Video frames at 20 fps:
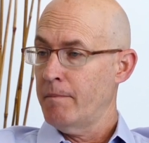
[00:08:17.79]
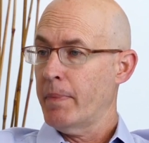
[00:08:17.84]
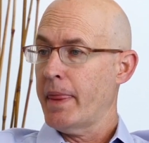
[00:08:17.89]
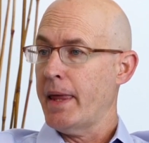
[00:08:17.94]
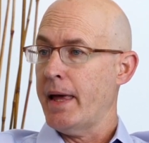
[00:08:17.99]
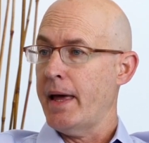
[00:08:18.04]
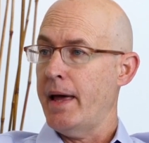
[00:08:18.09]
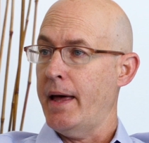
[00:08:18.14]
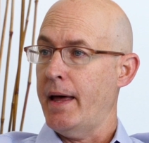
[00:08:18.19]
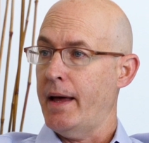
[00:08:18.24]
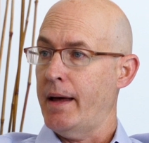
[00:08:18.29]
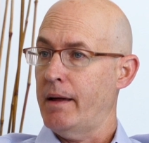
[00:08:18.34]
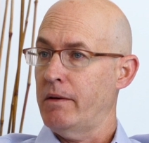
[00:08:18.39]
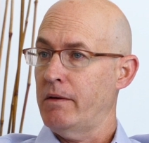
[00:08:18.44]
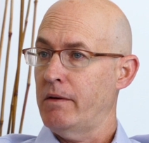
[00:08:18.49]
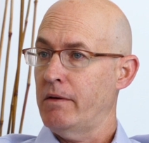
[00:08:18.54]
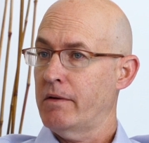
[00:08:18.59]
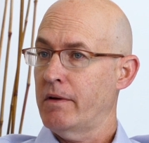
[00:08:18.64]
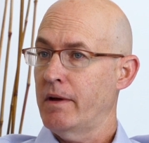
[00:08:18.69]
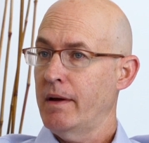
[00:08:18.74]

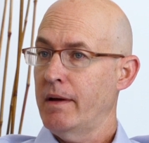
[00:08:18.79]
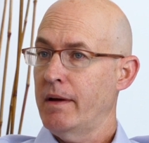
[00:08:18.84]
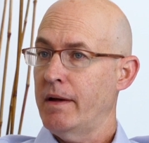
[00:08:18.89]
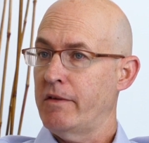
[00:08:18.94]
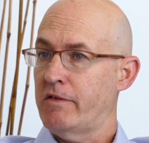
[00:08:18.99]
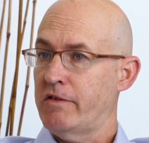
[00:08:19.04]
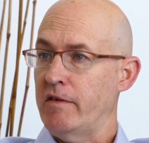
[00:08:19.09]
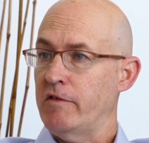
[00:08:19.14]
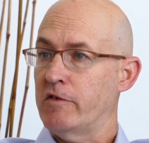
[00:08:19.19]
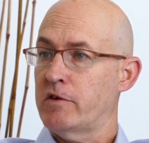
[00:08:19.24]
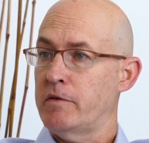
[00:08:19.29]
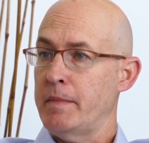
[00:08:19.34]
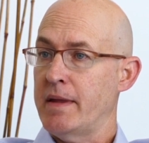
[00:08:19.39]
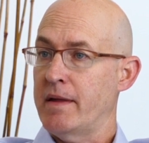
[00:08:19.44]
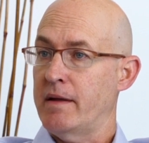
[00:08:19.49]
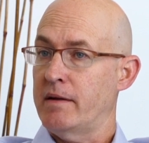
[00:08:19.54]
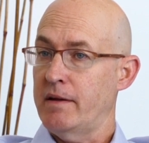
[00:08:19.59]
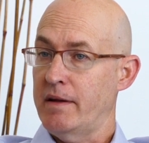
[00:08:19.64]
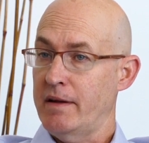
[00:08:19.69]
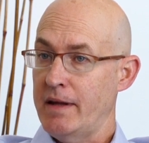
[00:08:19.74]
and it seems to me
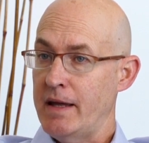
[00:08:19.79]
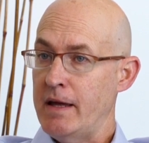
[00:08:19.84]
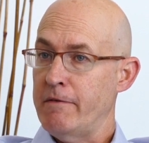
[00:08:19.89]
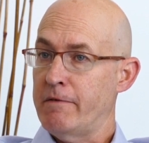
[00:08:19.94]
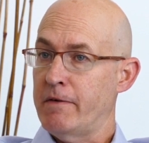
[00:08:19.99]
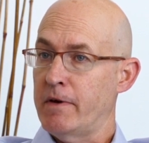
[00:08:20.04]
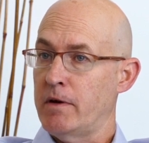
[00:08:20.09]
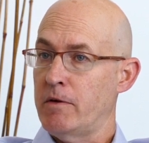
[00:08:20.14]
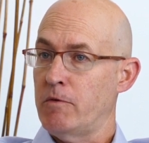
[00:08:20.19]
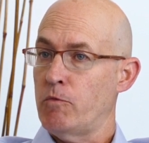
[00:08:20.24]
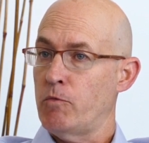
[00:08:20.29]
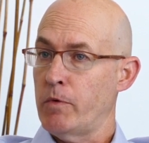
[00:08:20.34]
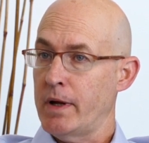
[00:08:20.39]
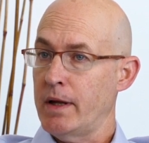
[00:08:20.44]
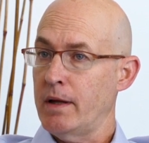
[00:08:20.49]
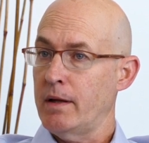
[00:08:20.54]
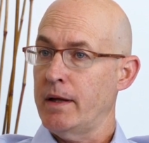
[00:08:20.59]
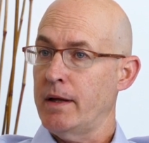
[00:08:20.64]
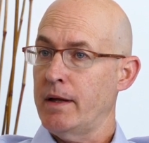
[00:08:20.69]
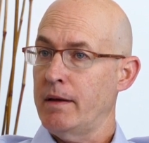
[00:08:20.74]
that to even
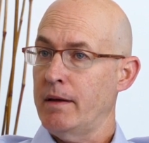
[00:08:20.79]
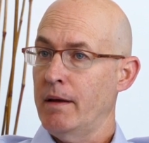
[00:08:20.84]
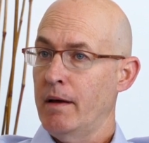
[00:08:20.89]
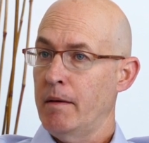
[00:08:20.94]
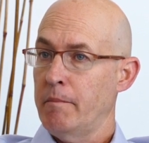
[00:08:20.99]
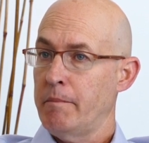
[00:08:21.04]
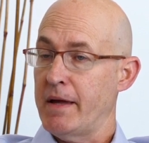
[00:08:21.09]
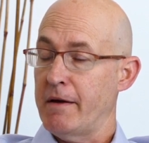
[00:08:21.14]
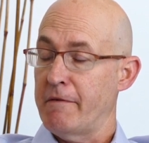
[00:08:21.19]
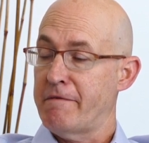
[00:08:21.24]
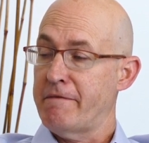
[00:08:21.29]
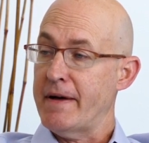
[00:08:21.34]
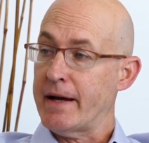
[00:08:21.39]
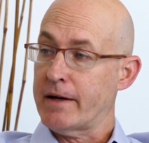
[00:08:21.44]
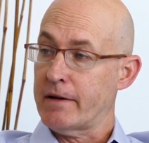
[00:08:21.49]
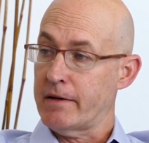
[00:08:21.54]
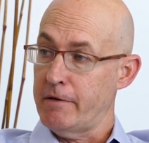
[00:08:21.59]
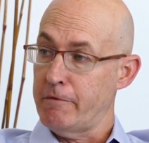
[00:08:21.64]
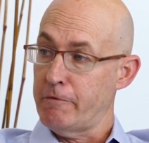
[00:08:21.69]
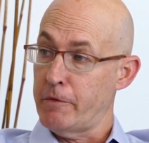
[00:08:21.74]
really be
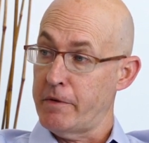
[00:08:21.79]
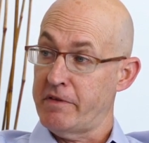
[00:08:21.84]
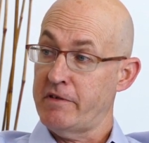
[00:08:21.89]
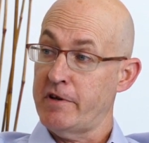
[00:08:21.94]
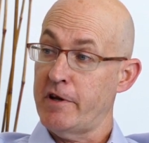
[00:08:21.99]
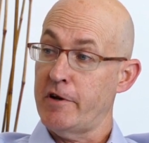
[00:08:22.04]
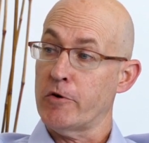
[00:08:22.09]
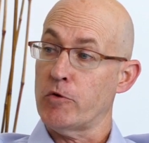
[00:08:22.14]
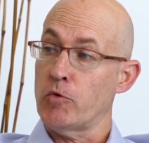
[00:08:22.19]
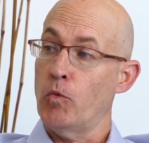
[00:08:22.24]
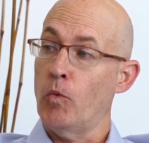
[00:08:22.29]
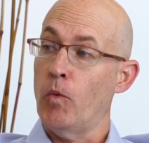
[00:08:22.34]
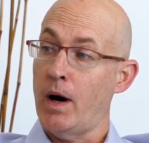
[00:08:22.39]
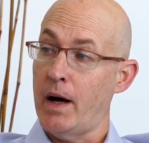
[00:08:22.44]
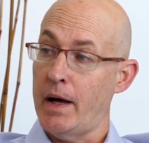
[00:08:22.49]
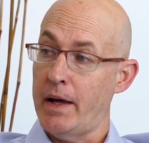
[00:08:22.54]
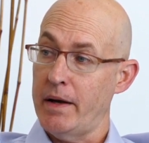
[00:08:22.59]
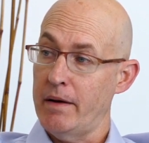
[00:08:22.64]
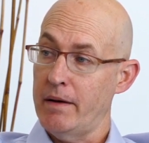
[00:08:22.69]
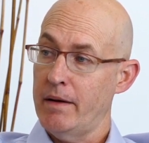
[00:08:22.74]
effective with tier
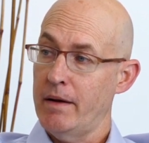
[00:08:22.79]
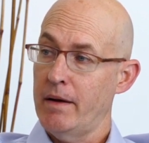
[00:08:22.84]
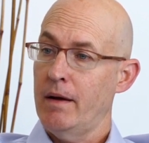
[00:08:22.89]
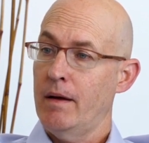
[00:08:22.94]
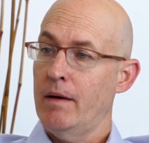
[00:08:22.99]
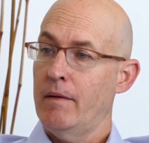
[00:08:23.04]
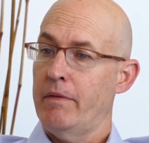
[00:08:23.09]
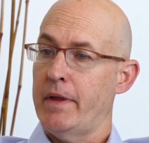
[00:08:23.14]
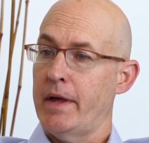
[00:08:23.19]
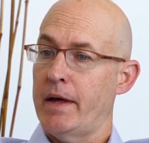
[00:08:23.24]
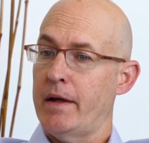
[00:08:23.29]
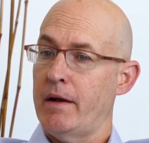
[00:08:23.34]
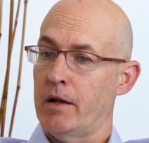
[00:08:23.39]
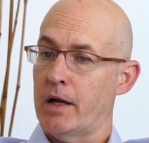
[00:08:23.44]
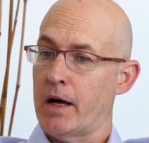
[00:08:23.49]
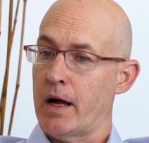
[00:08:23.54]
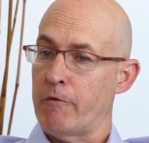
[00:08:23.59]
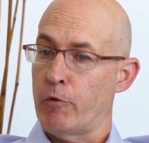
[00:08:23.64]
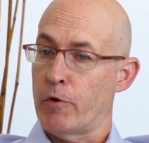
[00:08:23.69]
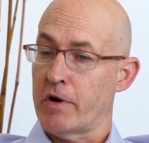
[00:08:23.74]
one, that a
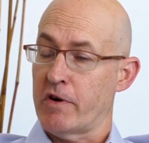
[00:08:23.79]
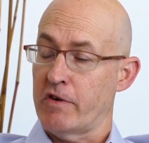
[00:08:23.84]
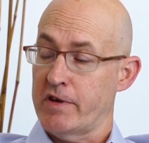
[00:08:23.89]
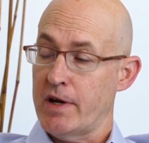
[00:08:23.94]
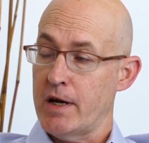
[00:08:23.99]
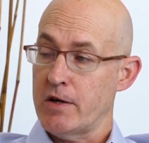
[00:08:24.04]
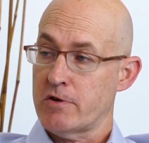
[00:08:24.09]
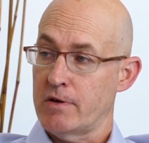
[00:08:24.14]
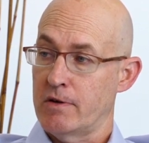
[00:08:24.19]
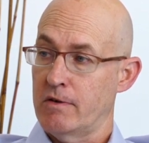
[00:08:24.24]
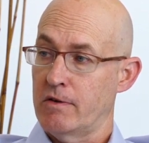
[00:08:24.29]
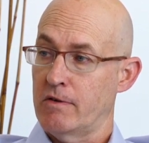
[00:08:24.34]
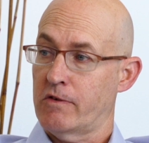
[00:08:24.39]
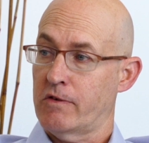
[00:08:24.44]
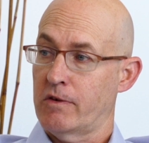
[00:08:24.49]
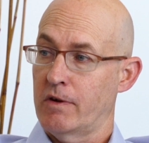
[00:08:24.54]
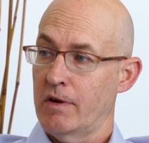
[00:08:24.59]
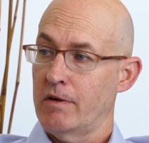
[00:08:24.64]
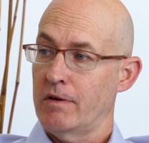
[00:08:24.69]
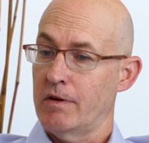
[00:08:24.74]
lot of organizations
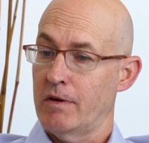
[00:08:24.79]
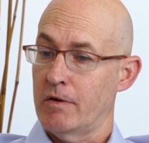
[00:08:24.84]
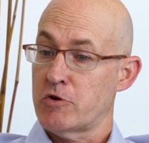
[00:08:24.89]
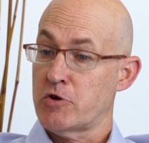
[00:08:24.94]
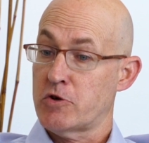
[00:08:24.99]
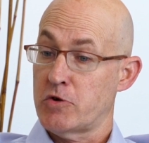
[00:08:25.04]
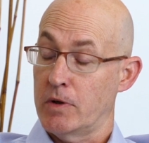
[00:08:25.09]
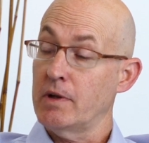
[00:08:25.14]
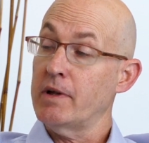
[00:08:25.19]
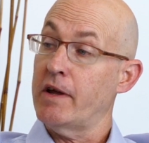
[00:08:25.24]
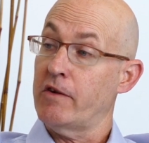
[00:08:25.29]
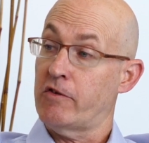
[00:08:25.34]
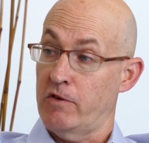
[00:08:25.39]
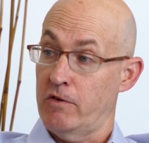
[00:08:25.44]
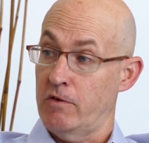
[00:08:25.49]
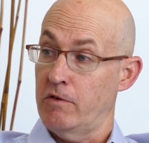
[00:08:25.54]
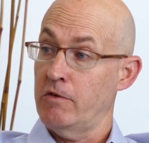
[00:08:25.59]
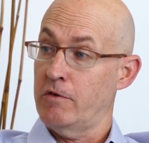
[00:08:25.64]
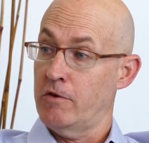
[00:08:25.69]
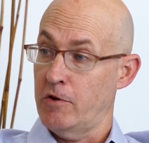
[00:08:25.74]
should
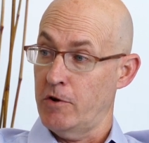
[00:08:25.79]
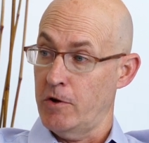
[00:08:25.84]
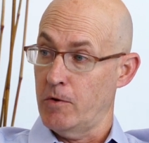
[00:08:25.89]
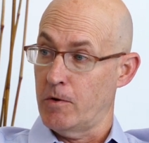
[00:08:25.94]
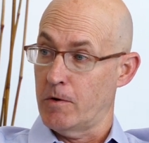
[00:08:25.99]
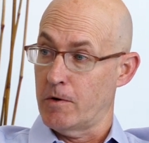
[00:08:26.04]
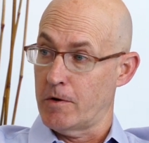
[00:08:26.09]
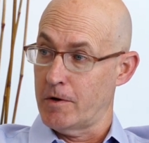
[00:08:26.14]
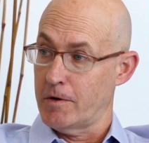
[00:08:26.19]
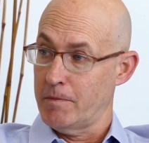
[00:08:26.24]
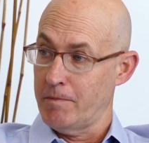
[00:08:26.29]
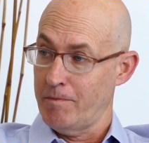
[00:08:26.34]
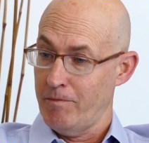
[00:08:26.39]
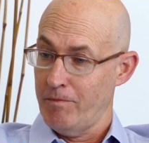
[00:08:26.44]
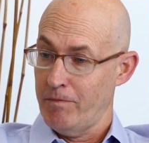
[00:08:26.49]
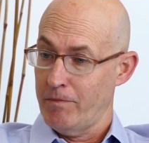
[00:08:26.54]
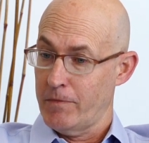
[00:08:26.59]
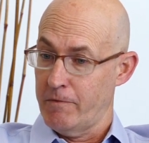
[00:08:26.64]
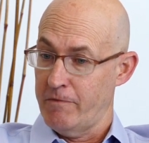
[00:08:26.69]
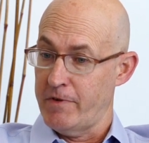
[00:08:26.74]
listen to your
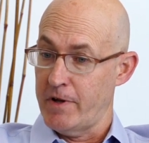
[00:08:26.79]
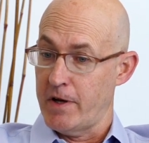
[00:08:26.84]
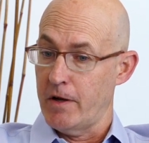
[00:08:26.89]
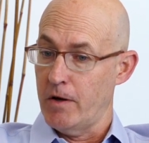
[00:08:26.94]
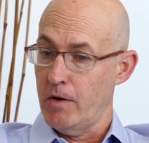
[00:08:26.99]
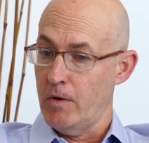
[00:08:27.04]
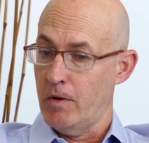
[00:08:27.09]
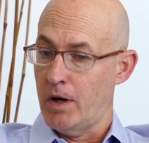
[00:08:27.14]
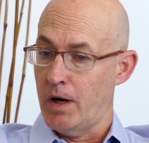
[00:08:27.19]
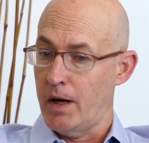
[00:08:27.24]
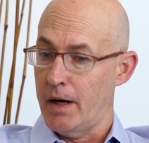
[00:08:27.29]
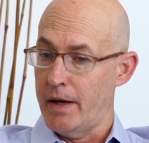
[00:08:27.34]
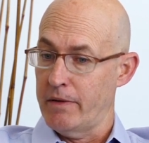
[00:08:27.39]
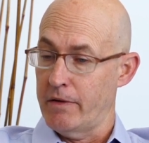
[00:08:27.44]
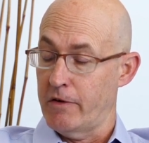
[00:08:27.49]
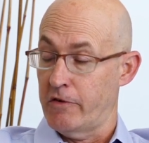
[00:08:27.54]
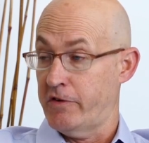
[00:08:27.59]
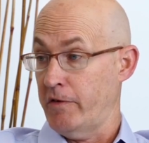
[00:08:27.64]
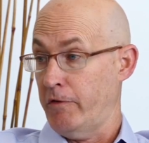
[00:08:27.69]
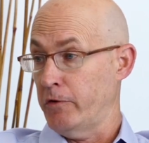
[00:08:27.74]
video on the
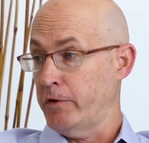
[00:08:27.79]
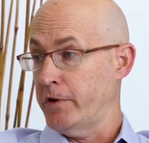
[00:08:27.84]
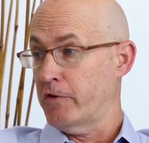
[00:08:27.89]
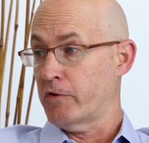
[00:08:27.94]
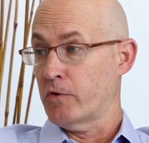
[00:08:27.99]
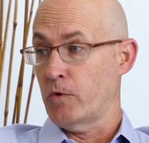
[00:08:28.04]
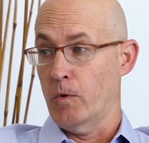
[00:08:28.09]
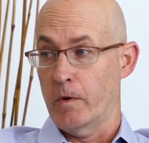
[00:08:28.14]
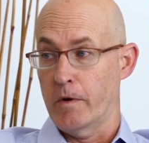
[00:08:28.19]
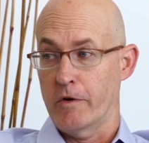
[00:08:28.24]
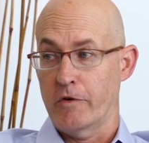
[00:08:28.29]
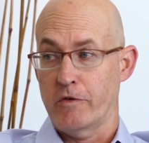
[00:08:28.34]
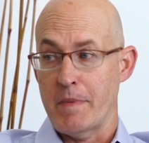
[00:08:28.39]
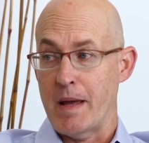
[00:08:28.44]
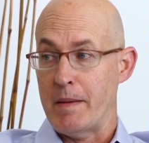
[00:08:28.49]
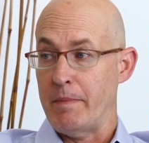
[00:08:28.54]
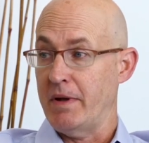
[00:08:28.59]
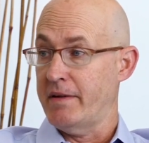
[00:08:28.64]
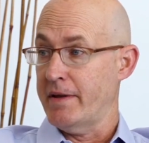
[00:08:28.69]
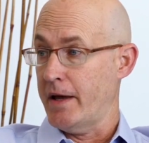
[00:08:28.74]
civil discourse,
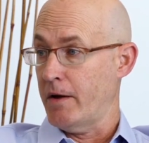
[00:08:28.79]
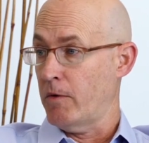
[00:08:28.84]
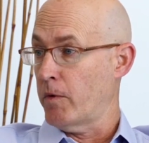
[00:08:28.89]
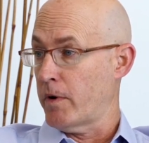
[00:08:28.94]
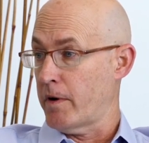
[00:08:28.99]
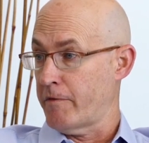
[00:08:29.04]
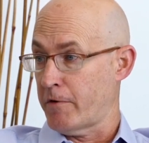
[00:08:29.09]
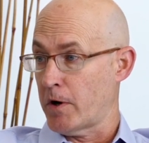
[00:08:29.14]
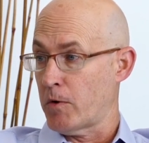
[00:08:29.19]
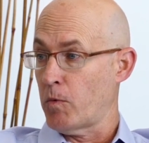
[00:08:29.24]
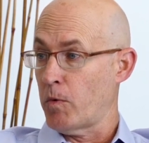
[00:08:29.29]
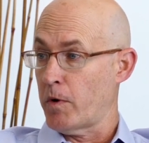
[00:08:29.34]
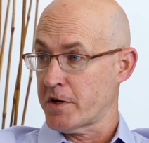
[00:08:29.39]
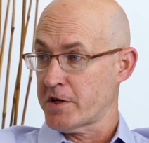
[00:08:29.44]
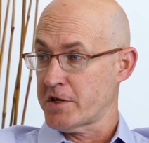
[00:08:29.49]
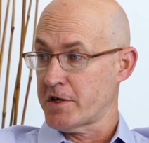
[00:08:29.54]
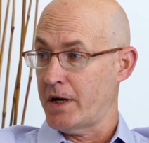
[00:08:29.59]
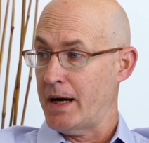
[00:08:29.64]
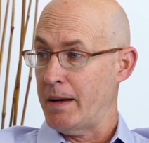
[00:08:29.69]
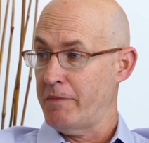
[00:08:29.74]
maybe take one of our
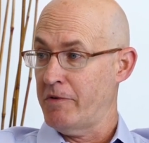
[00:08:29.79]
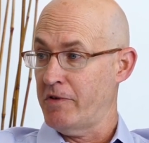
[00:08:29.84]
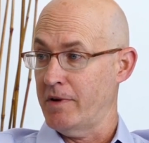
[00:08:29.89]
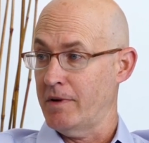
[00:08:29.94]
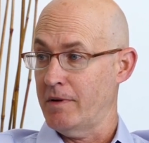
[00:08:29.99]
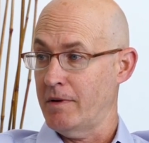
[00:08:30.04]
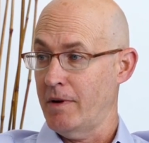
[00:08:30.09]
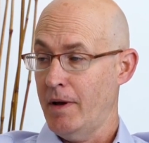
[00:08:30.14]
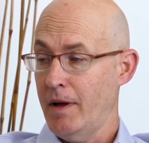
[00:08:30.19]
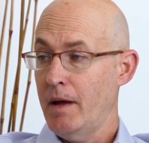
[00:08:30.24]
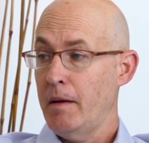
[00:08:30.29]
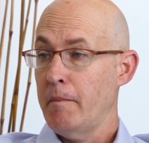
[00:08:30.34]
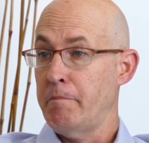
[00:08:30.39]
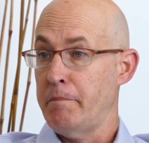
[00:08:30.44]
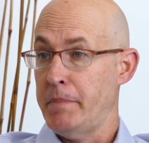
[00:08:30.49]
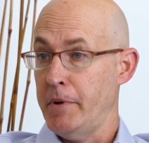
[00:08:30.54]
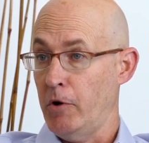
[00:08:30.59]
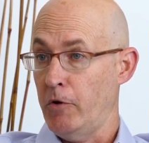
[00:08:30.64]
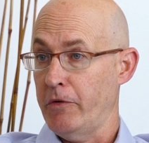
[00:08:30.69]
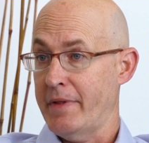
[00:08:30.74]
workshops and
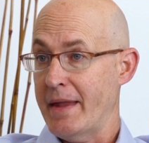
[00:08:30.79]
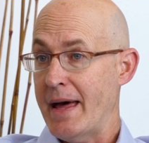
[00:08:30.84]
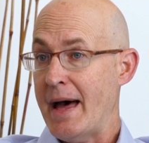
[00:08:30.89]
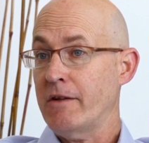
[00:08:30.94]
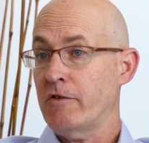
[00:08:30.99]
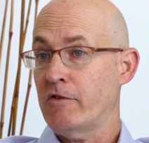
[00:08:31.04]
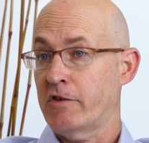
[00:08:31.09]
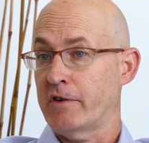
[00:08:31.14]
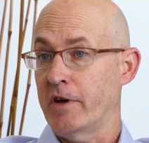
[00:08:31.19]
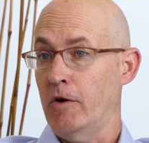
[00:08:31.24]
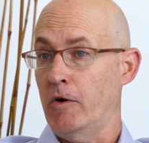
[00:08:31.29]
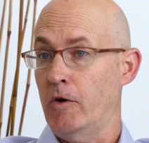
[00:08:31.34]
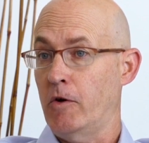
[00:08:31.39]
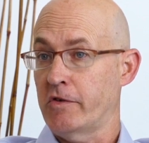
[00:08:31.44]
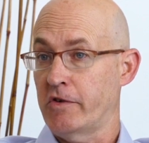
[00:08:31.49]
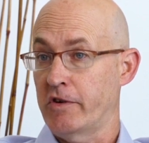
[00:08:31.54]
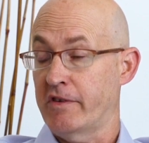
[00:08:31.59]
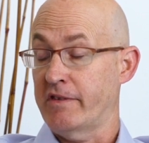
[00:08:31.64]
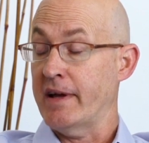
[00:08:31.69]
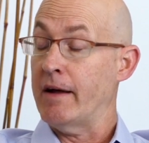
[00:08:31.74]
build that skill, because
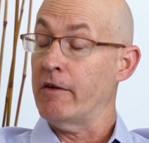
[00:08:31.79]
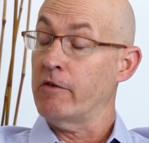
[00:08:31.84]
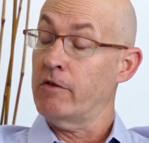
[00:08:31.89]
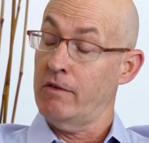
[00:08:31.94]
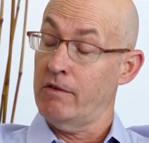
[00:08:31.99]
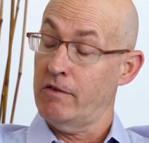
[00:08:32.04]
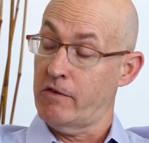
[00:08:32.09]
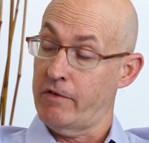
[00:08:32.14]
it sounds